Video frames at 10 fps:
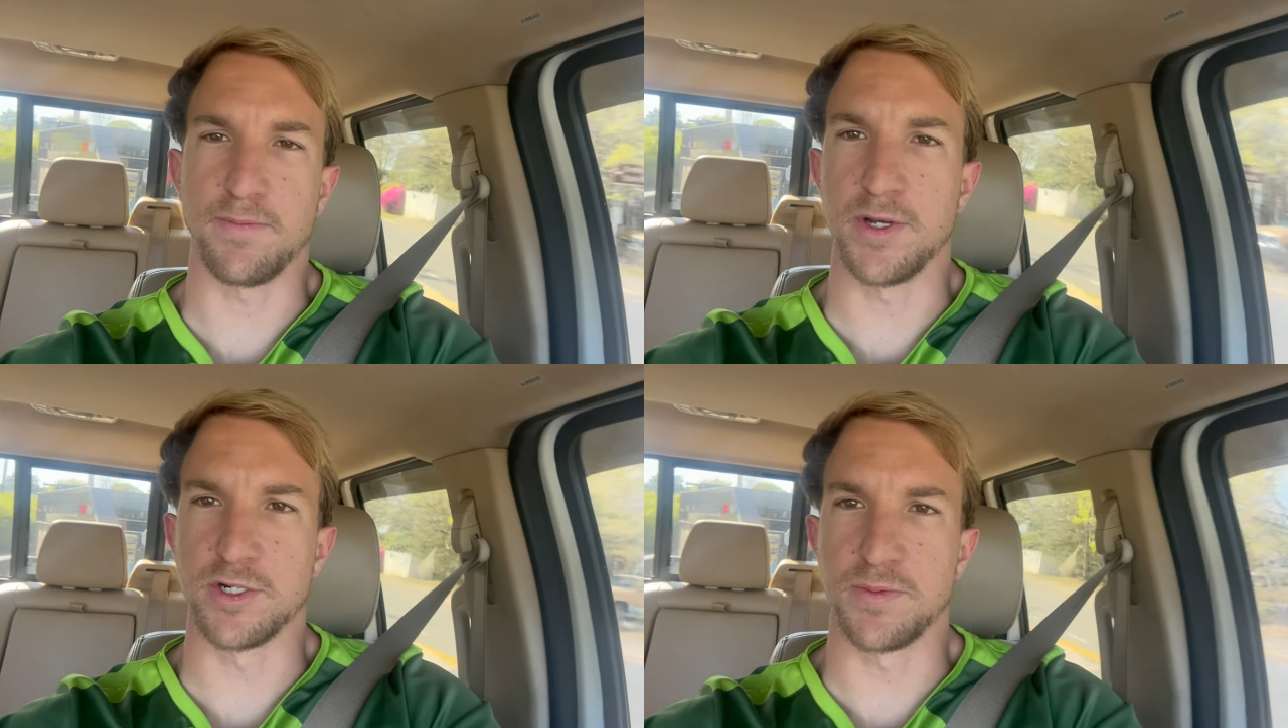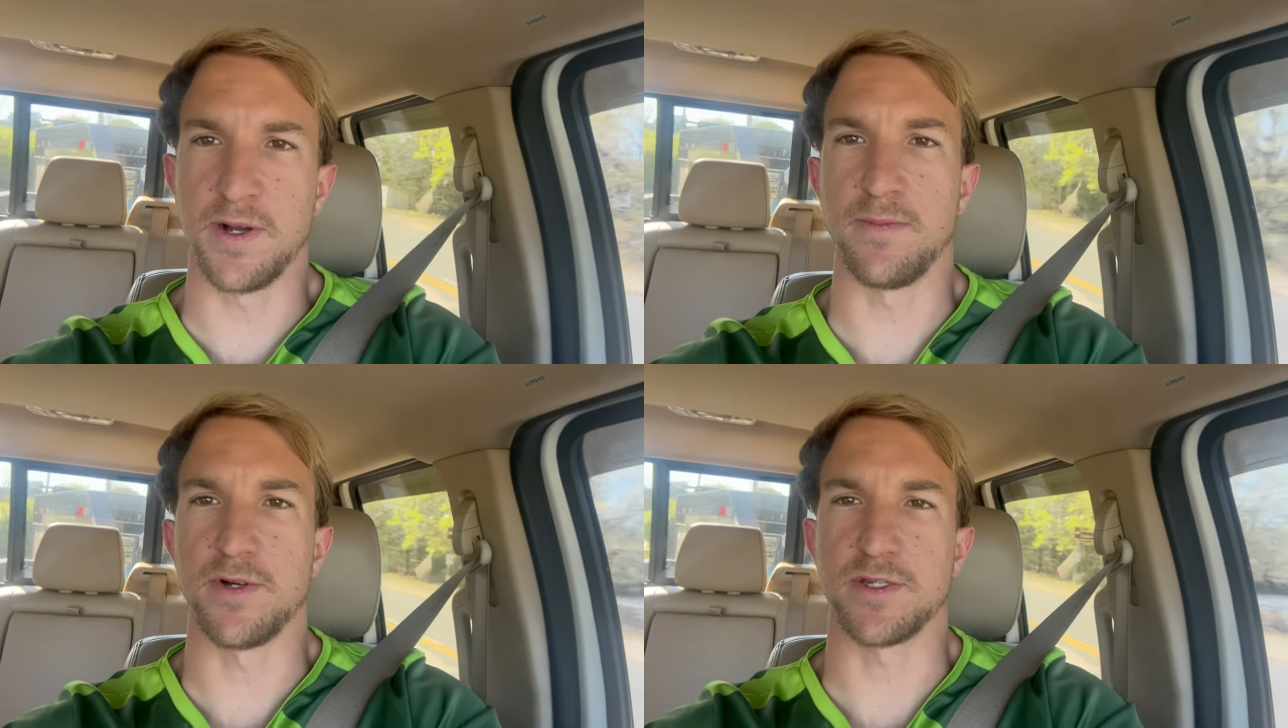bilge
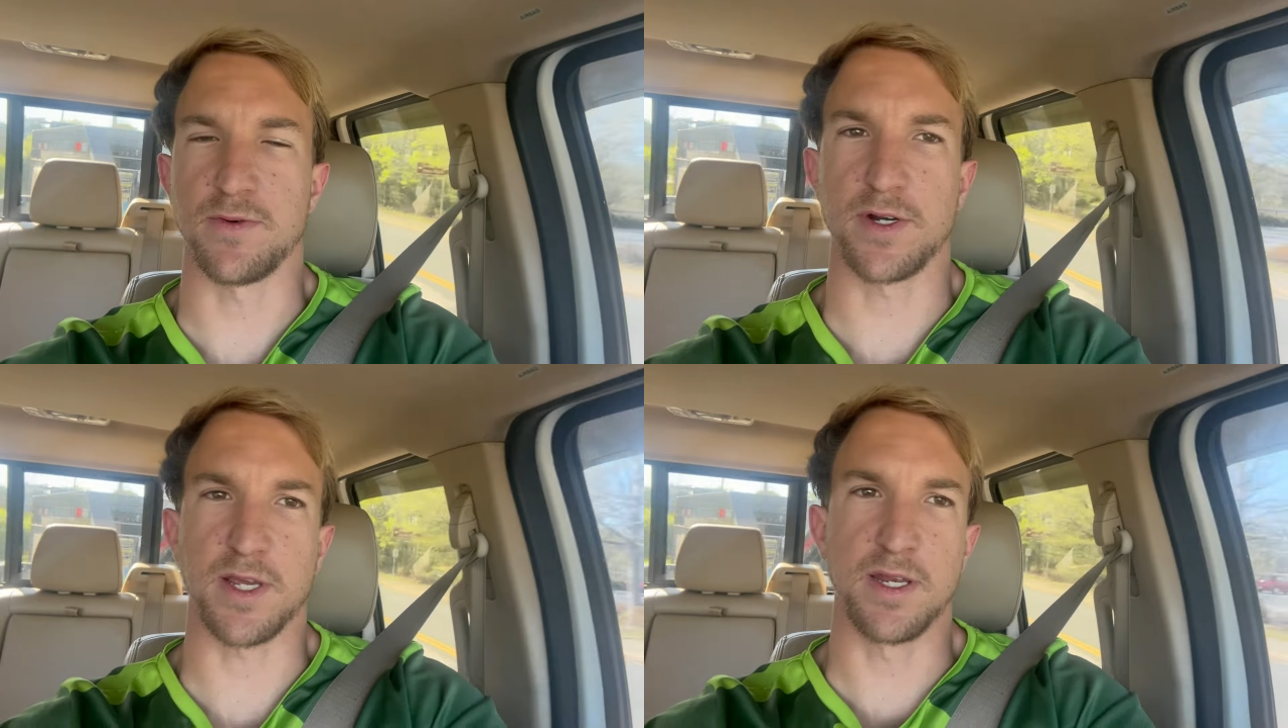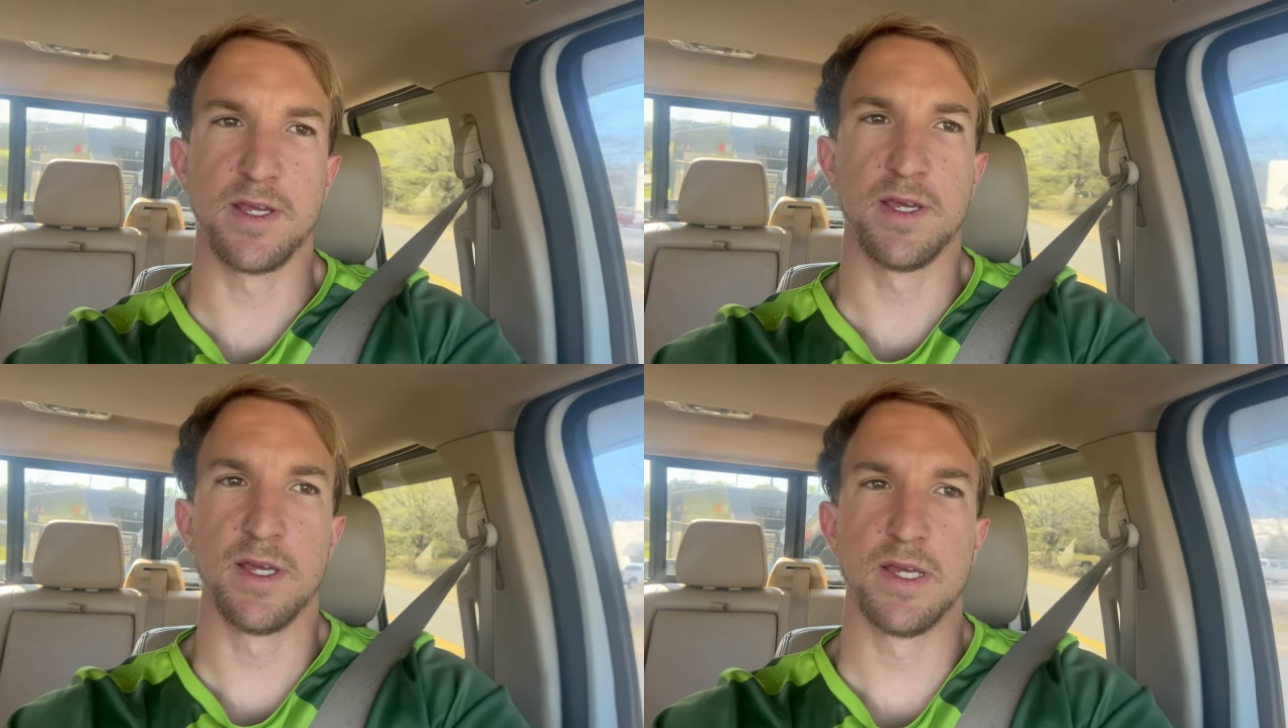pump wasn't
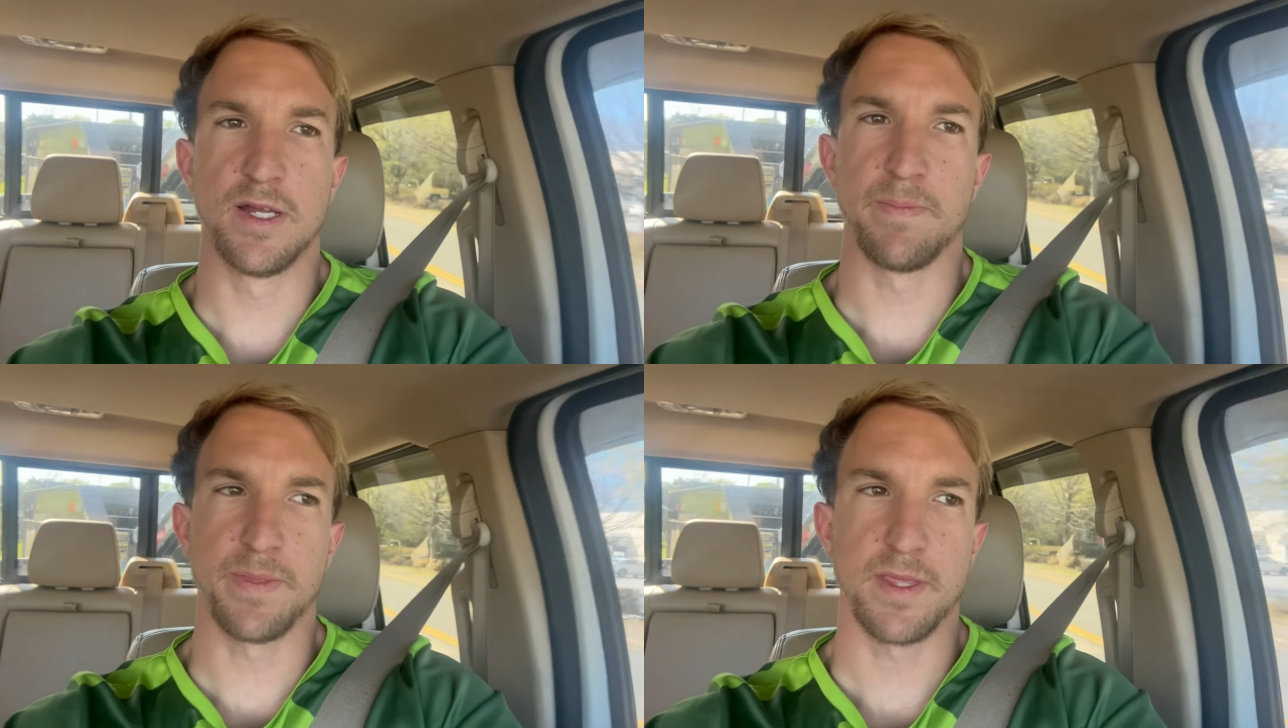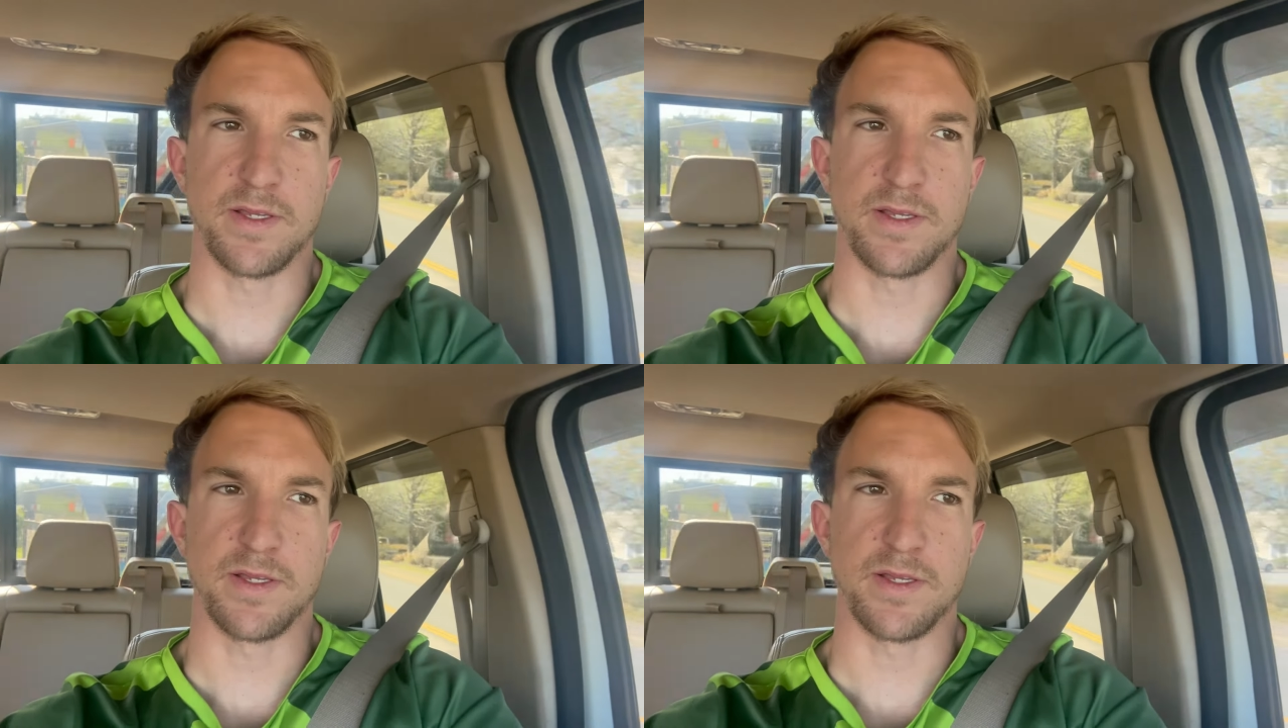working.